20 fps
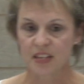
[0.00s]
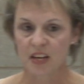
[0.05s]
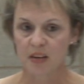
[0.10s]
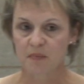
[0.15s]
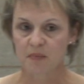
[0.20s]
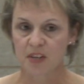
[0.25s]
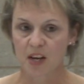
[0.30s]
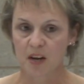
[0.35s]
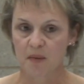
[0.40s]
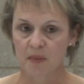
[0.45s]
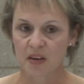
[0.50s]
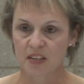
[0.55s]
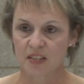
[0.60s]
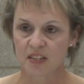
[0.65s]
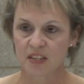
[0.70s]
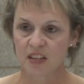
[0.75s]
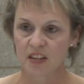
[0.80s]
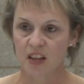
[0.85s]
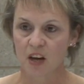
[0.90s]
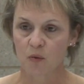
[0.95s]
same time, I
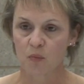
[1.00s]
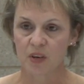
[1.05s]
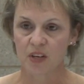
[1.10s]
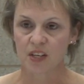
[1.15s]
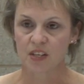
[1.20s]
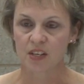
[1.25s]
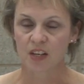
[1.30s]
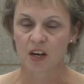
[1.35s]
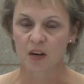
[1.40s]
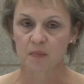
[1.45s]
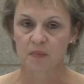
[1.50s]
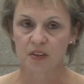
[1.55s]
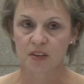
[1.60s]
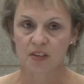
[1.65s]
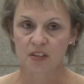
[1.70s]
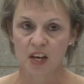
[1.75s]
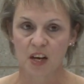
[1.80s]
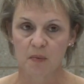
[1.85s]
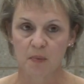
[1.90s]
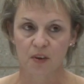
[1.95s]
see that we need to come to the
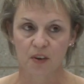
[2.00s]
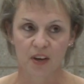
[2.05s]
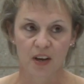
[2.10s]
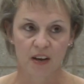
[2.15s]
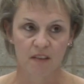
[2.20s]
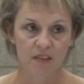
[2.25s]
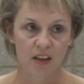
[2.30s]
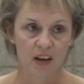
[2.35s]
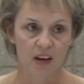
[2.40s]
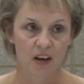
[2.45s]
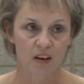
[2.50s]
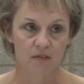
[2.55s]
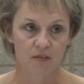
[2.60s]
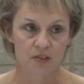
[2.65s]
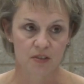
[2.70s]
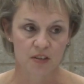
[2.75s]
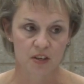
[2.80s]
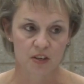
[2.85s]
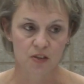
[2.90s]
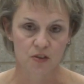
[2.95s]
table and have that
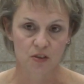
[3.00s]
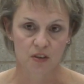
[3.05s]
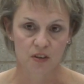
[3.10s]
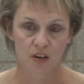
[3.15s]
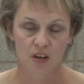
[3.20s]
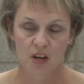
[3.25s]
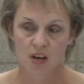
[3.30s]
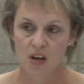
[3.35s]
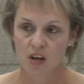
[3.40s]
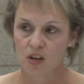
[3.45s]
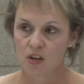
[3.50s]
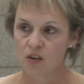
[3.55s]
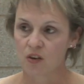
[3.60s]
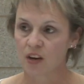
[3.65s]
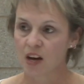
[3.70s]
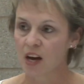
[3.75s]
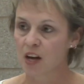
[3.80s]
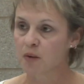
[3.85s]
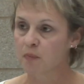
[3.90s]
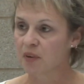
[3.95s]
conversation. You
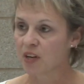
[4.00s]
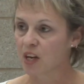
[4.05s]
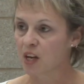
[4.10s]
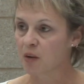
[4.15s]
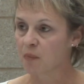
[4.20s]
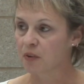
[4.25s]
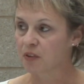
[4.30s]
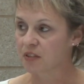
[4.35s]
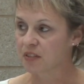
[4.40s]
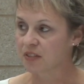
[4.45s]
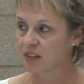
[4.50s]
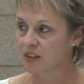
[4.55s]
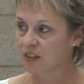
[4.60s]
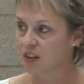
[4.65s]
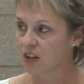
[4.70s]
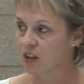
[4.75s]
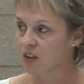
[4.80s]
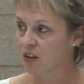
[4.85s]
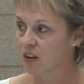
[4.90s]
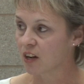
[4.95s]
got to be able to sit
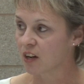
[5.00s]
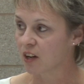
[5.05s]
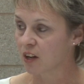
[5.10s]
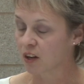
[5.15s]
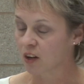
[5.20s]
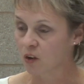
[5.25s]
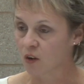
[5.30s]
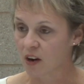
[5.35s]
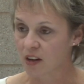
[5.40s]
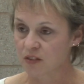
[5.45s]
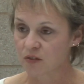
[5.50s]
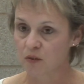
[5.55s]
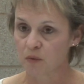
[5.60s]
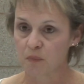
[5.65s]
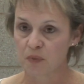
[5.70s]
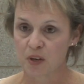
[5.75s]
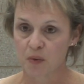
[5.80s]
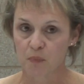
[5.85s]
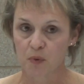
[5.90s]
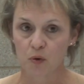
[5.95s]
there and across
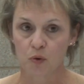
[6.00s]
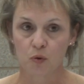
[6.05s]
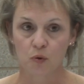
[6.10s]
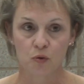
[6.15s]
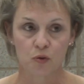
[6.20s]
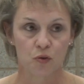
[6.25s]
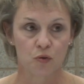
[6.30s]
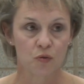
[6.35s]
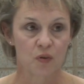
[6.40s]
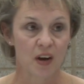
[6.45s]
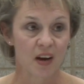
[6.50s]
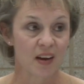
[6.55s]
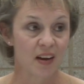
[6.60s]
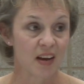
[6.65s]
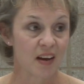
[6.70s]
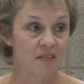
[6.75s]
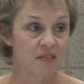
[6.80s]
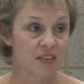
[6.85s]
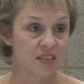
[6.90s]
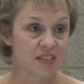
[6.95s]
from people who do not
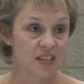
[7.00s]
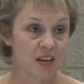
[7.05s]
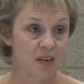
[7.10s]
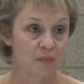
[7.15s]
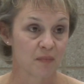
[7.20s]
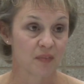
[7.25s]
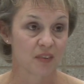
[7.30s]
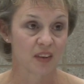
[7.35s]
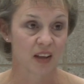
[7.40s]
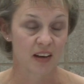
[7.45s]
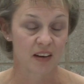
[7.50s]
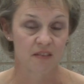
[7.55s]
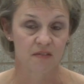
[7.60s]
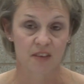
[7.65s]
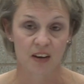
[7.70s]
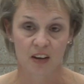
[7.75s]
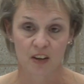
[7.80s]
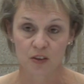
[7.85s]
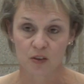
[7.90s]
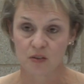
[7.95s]
have the same like
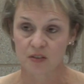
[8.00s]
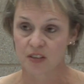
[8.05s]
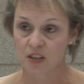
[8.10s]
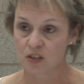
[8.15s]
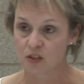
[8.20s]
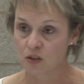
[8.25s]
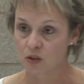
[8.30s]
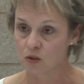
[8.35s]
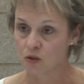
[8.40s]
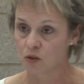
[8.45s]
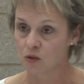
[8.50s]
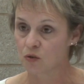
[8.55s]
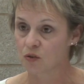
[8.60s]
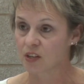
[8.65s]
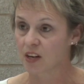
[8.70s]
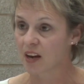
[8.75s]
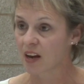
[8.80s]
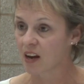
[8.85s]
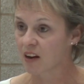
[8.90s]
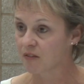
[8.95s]
values as you do
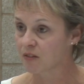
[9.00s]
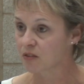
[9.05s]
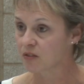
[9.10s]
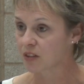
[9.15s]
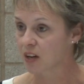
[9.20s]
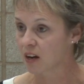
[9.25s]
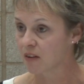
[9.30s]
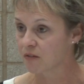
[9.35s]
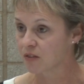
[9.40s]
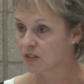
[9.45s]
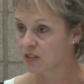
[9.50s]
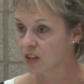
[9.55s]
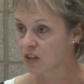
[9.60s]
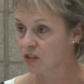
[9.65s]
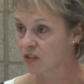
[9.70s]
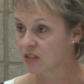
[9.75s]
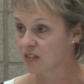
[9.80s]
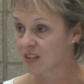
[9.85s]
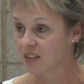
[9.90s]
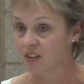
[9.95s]
to have those
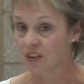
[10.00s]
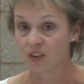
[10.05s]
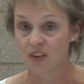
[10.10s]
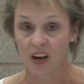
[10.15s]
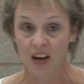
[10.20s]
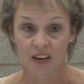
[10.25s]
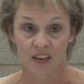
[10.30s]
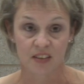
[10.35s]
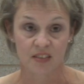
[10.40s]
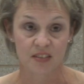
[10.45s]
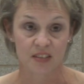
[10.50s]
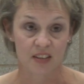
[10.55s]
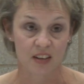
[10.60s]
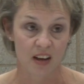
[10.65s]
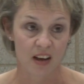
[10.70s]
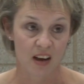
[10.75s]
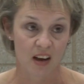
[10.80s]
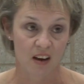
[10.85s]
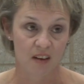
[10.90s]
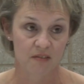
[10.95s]
conversations, and they're not easy
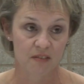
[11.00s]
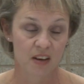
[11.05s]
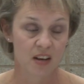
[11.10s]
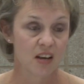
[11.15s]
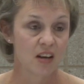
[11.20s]
to have.